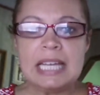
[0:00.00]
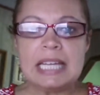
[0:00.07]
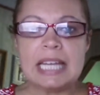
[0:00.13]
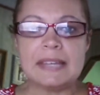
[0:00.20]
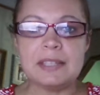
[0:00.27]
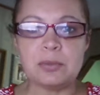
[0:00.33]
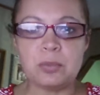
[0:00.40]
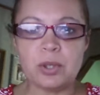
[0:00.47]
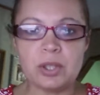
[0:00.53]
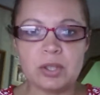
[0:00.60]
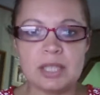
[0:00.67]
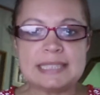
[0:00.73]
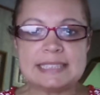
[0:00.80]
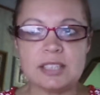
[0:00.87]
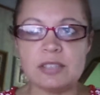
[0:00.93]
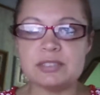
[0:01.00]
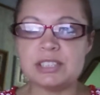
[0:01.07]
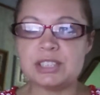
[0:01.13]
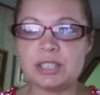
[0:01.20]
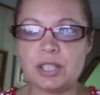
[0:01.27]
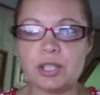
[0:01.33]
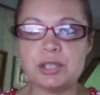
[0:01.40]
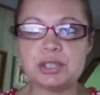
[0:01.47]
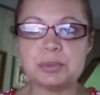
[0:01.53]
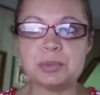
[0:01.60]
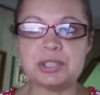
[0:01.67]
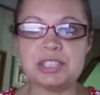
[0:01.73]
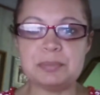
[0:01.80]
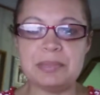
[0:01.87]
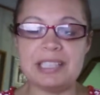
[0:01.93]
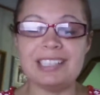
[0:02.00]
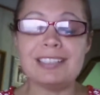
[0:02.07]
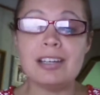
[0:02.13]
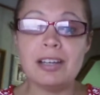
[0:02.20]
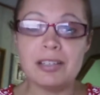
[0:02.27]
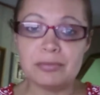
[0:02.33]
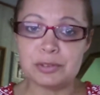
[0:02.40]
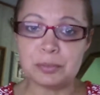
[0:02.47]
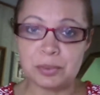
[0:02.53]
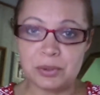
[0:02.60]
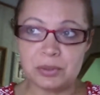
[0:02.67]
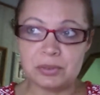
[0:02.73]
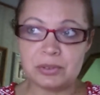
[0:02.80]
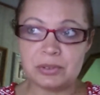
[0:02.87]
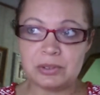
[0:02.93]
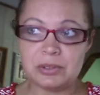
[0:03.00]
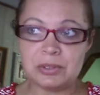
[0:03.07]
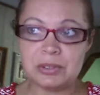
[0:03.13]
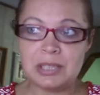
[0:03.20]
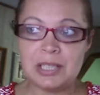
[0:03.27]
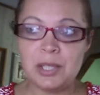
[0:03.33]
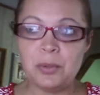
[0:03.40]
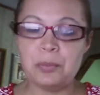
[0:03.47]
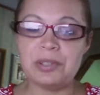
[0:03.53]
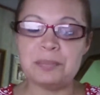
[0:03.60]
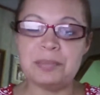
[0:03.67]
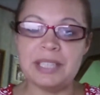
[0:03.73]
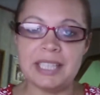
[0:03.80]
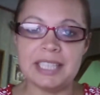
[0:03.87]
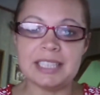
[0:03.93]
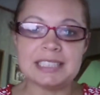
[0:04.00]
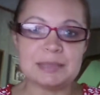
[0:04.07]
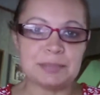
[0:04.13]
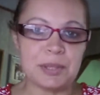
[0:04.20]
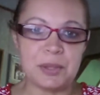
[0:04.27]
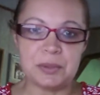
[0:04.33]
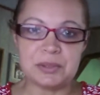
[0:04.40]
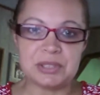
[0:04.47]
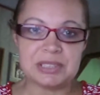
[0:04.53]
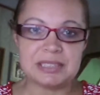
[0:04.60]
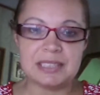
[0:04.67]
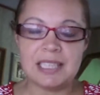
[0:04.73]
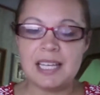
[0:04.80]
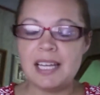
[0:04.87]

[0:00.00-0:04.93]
And then work on self-disclosure, which is being comfortable with being exposed.